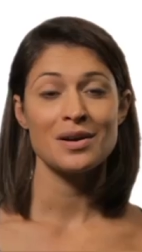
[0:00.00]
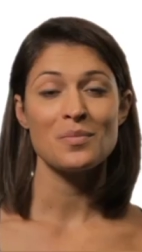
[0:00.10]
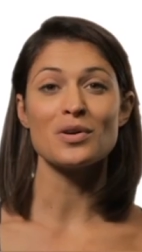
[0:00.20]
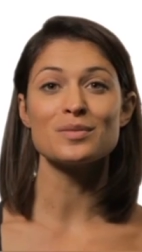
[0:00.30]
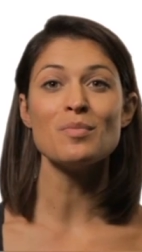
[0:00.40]

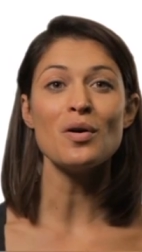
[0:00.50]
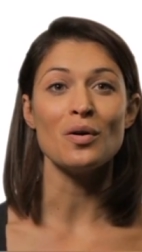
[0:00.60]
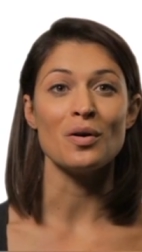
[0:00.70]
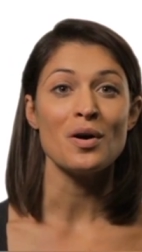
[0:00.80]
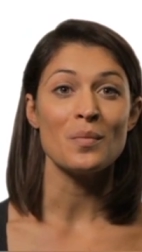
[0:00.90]
What's
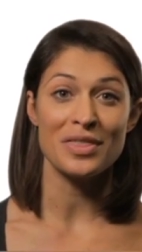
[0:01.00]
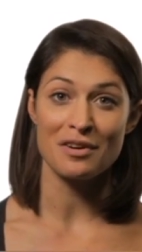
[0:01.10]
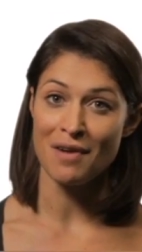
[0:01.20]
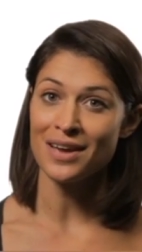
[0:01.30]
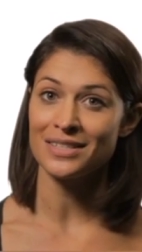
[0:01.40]
more, with
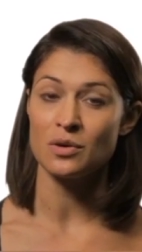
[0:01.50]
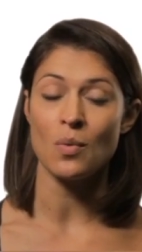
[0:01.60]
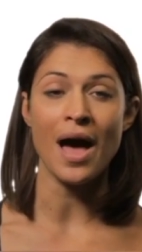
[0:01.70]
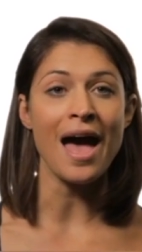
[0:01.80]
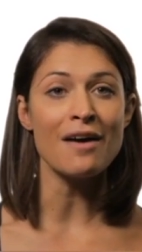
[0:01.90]
Horizon,
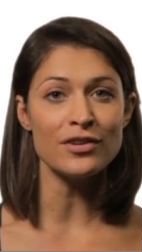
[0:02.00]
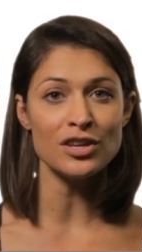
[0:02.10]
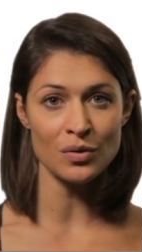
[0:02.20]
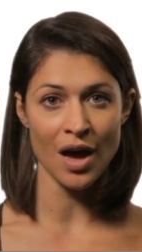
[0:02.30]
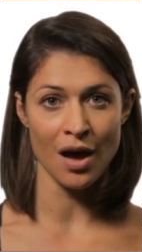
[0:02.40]
wherever
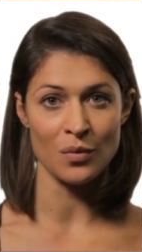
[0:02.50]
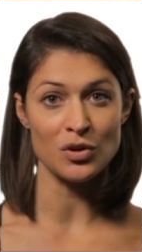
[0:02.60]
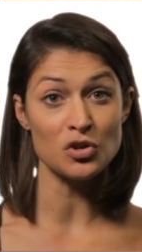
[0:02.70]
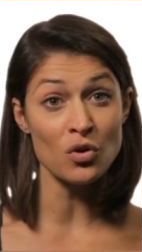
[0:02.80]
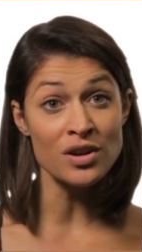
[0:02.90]
you go,
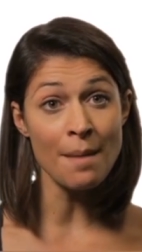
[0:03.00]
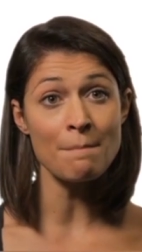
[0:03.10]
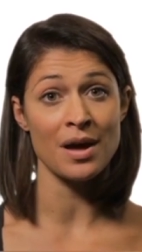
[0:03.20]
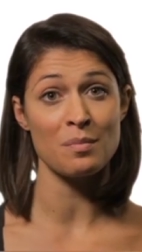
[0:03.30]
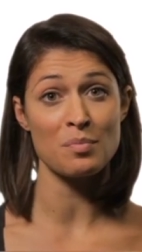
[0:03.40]
your
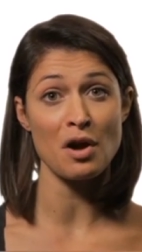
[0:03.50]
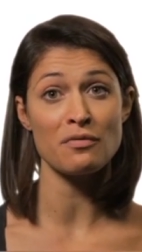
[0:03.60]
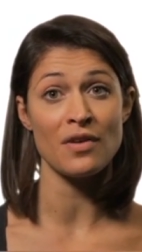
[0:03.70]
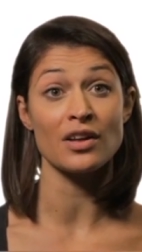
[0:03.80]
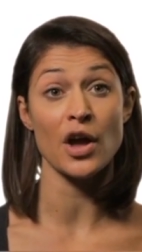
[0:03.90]
number and
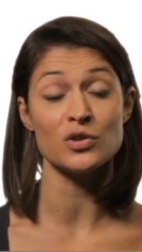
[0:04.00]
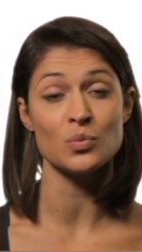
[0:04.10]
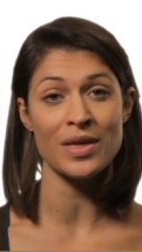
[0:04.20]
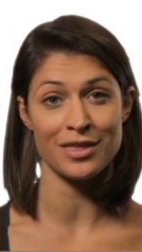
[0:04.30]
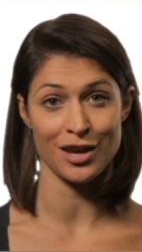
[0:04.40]
profile goes
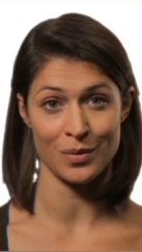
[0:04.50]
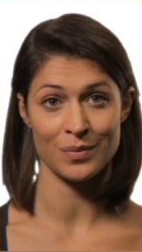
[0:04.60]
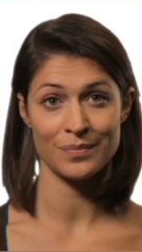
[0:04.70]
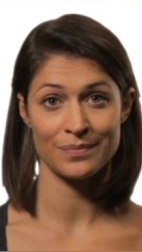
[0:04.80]
with you.